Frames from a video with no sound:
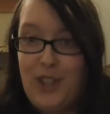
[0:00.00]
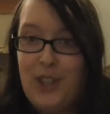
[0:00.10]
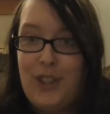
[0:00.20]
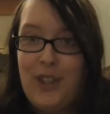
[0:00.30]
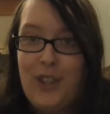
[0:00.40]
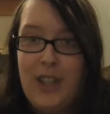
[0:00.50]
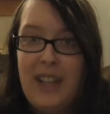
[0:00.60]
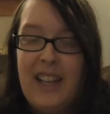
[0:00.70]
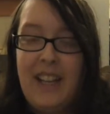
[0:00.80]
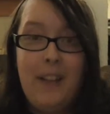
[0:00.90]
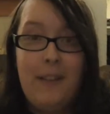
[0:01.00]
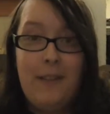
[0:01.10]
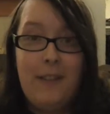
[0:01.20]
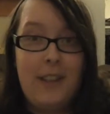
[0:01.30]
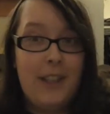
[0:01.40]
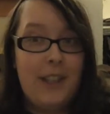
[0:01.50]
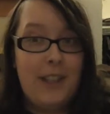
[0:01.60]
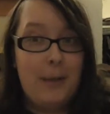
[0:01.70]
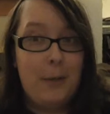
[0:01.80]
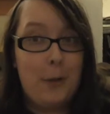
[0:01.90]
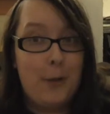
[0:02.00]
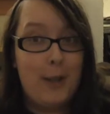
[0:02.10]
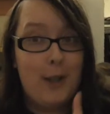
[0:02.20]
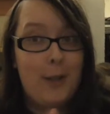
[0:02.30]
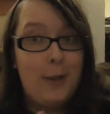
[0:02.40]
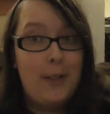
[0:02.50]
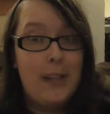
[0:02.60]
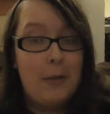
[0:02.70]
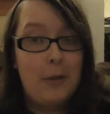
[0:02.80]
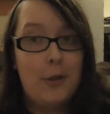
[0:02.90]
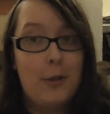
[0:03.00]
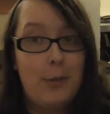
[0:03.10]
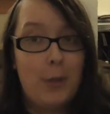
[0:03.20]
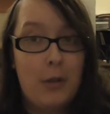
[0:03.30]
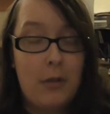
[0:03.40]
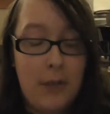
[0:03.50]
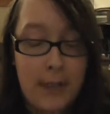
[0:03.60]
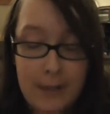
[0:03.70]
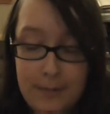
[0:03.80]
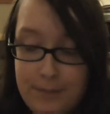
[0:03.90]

Yes. Hopefully we don't get cut out too much here.